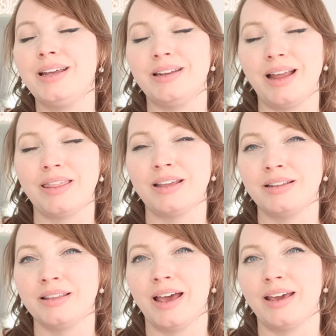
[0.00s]

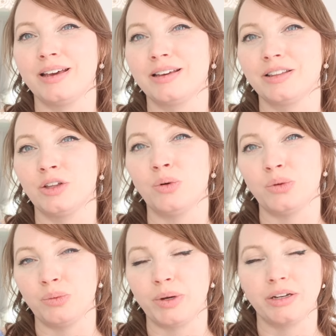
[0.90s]
nothing like the
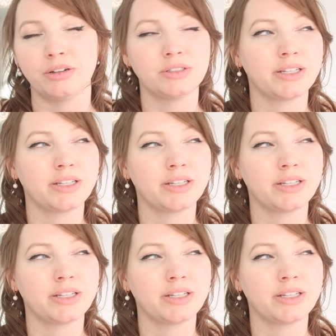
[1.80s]
old windows